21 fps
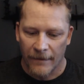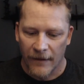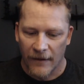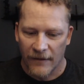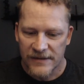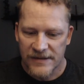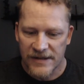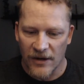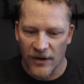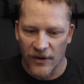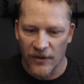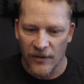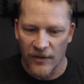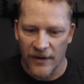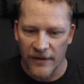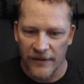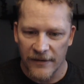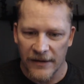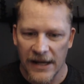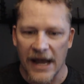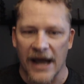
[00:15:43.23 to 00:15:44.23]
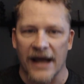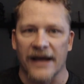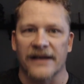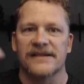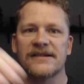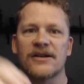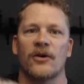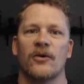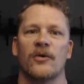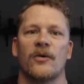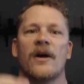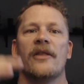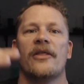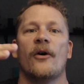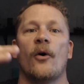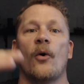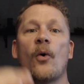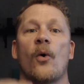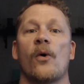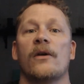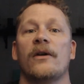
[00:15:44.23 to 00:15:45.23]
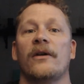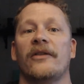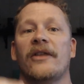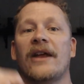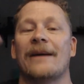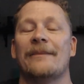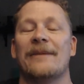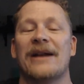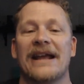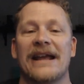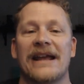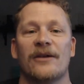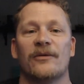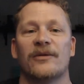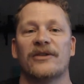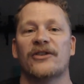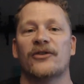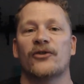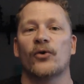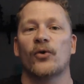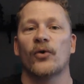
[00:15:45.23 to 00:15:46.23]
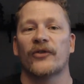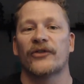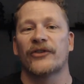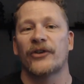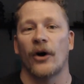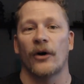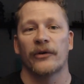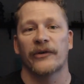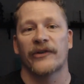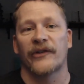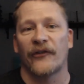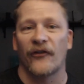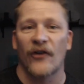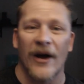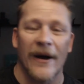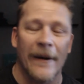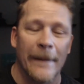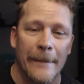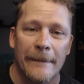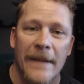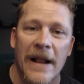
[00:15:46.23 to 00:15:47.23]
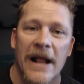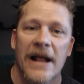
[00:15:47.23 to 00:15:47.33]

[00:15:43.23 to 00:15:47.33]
So yeah, so the order that I'm going to hit you with the tools goes from